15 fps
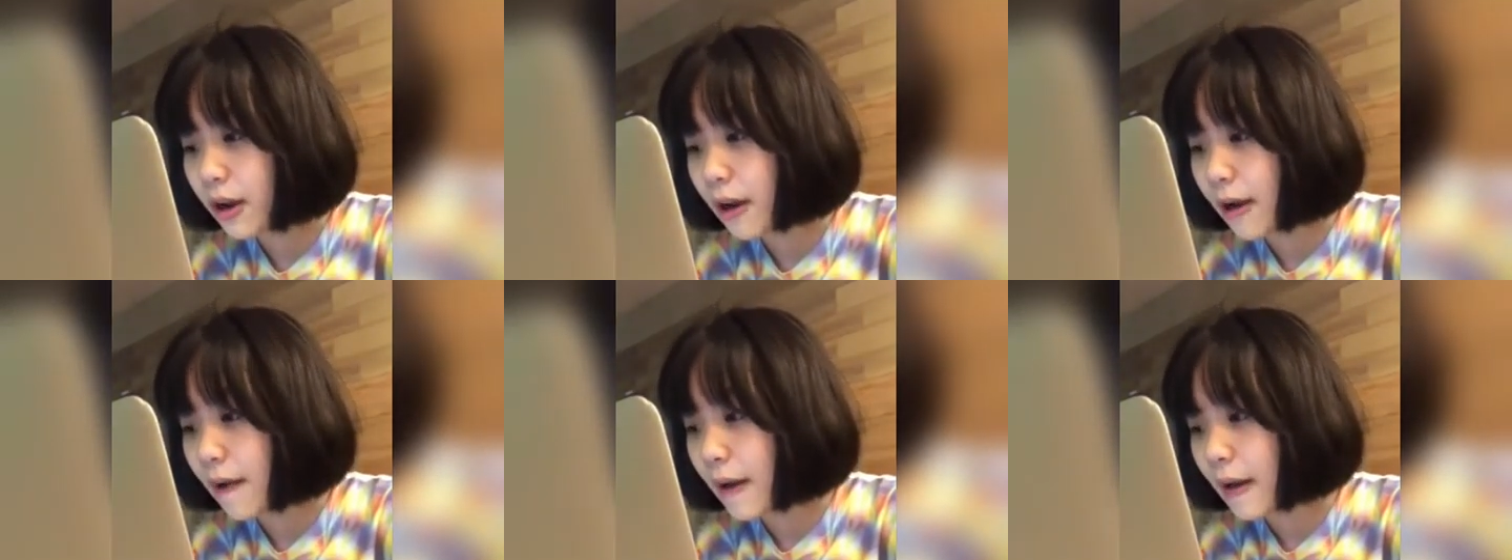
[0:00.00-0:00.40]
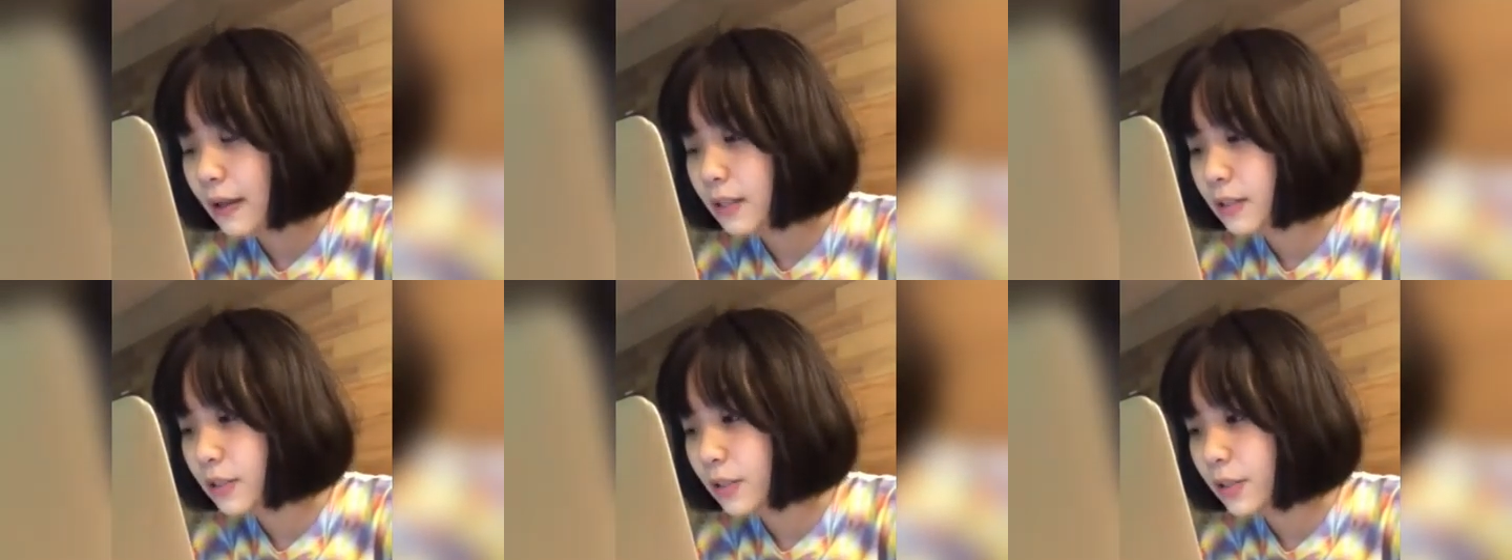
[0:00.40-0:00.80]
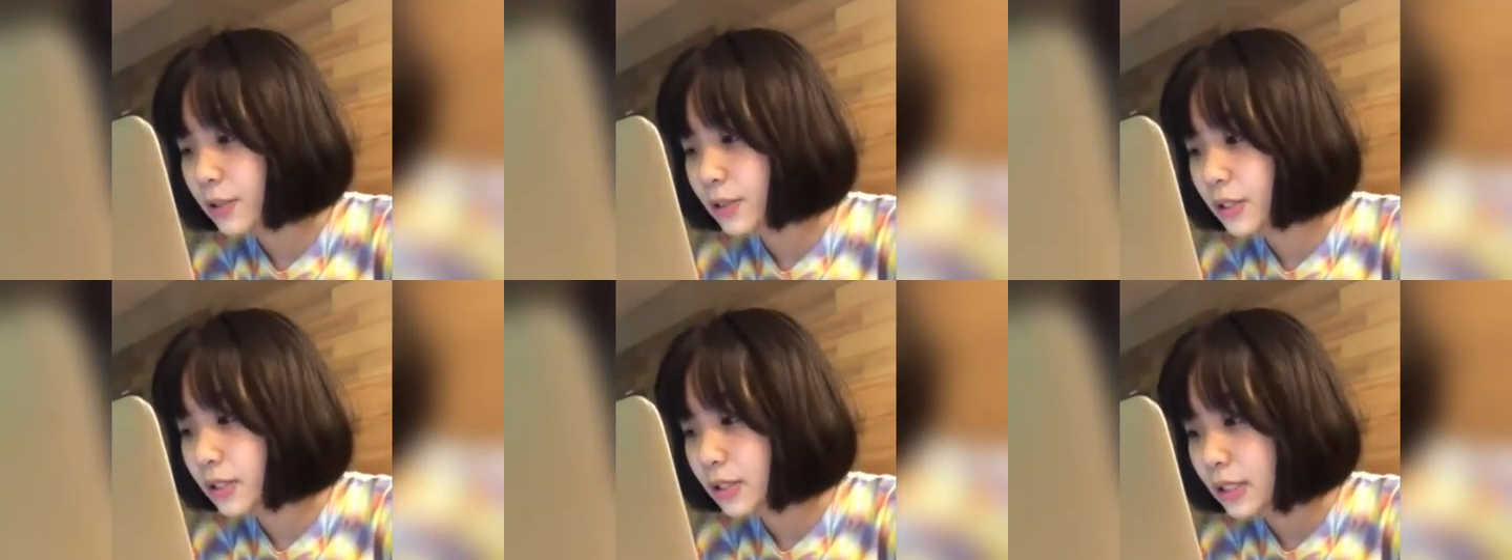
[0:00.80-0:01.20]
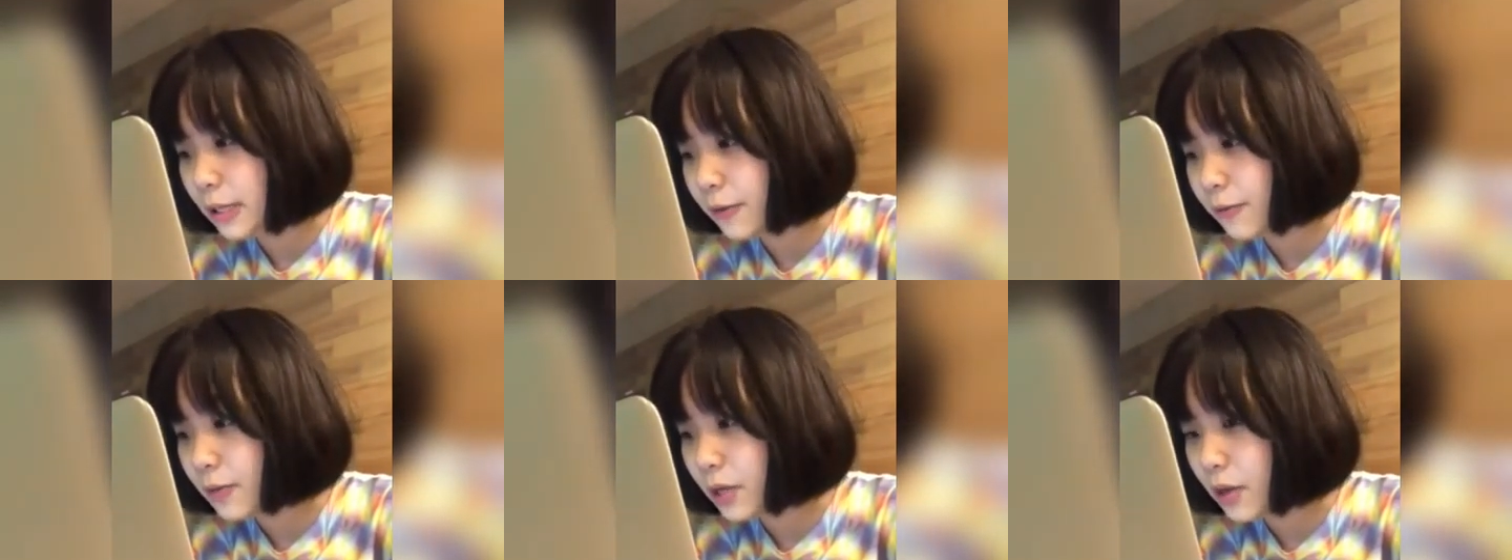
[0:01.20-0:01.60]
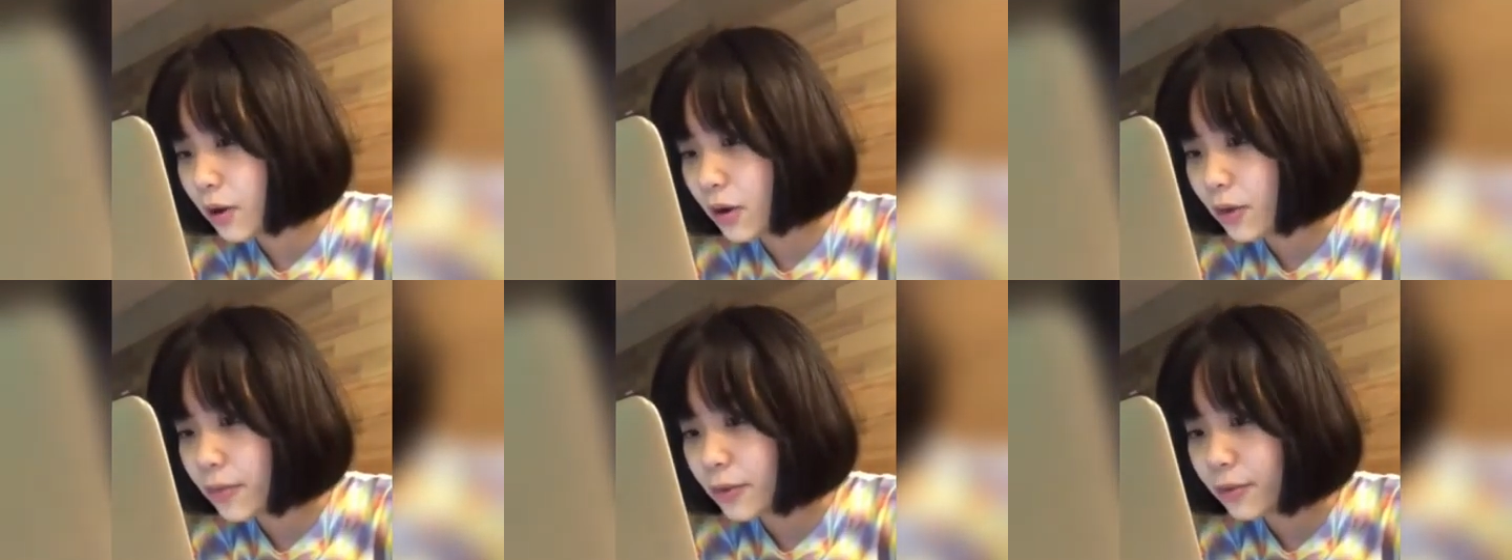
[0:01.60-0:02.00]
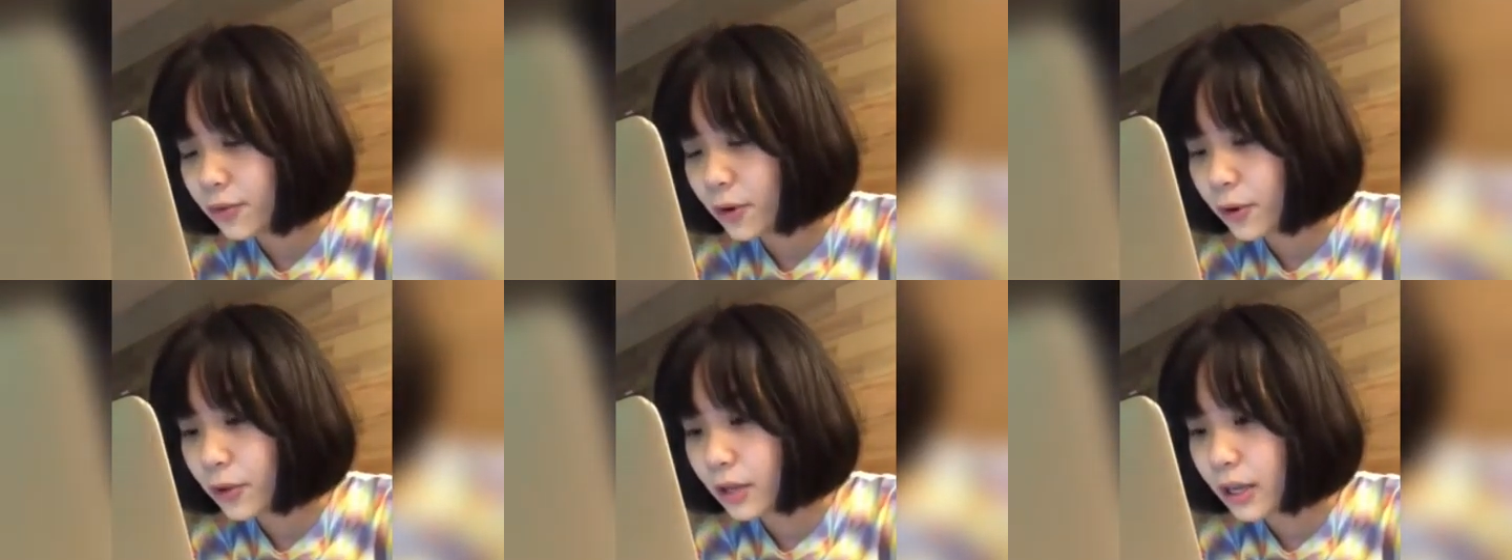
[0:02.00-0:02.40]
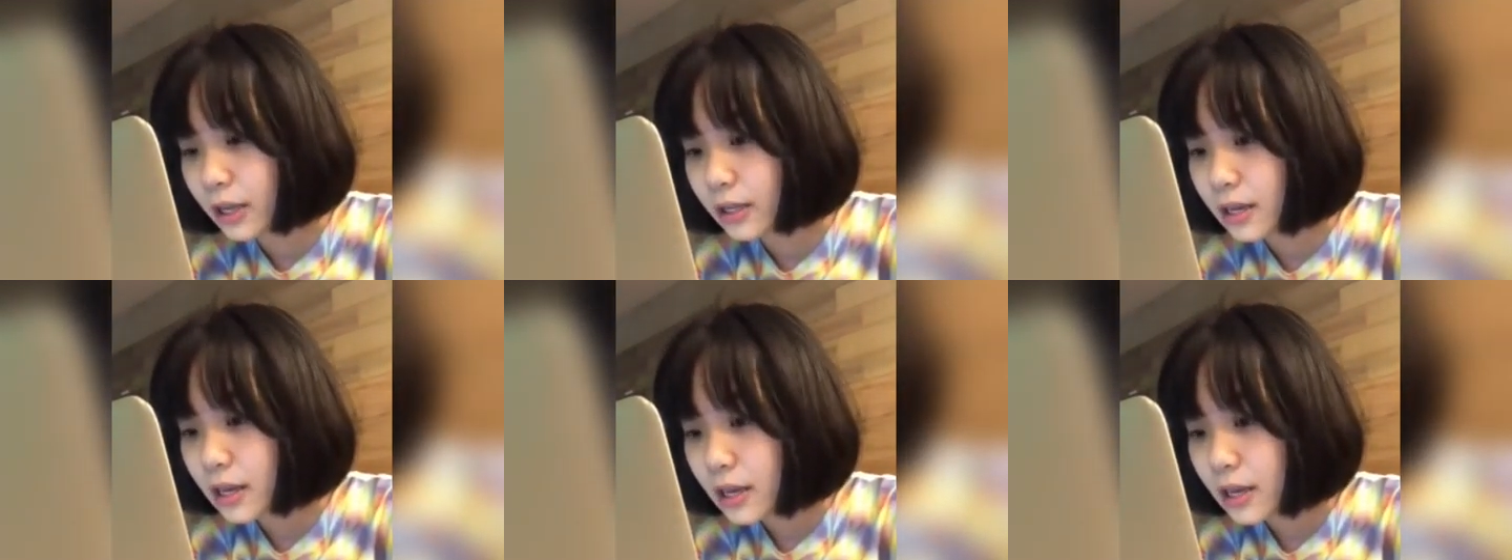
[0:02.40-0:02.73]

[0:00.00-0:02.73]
I hadn't noticed him at all before then.